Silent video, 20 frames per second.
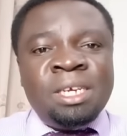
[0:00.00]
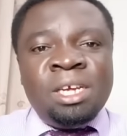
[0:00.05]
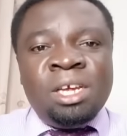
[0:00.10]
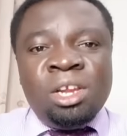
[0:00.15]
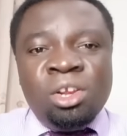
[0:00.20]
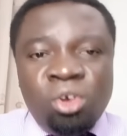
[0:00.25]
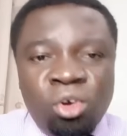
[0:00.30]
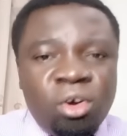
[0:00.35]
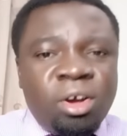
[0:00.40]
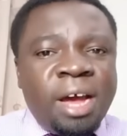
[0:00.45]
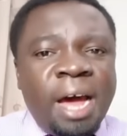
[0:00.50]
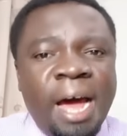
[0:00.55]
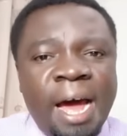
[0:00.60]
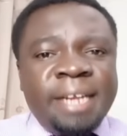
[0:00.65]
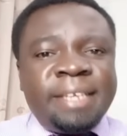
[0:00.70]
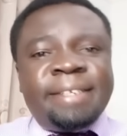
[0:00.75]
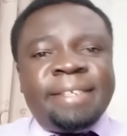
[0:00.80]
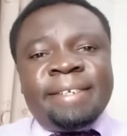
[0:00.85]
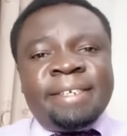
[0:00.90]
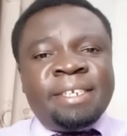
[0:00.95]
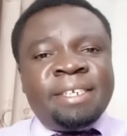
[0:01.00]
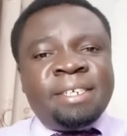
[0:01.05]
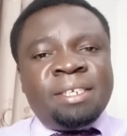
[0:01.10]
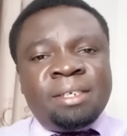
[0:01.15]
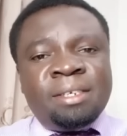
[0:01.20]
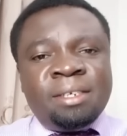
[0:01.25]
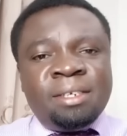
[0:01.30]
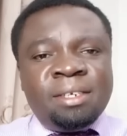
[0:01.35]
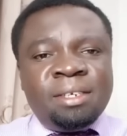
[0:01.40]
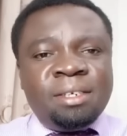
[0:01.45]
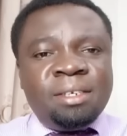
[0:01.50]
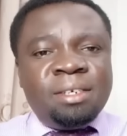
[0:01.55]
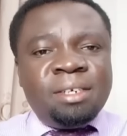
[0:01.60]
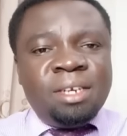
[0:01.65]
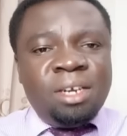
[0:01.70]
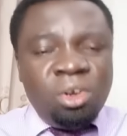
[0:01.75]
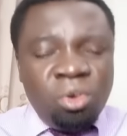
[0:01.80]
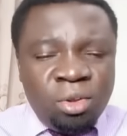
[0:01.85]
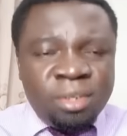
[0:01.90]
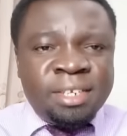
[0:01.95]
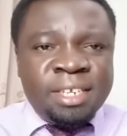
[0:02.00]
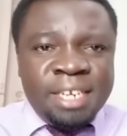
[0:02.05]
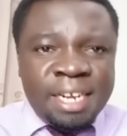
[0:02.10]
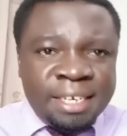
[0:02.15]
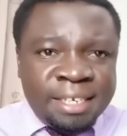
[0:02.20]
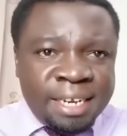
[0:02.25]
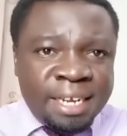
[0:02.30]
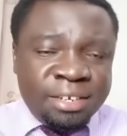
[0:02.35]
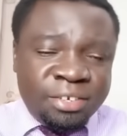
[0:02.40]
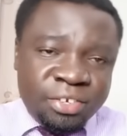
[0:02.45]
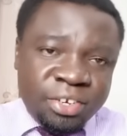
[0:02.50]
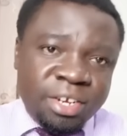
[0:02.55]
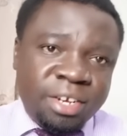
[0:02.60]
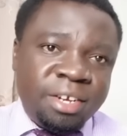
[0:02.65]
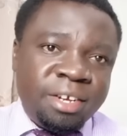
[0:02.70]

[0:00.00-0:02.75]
Look at Lucy Natasha.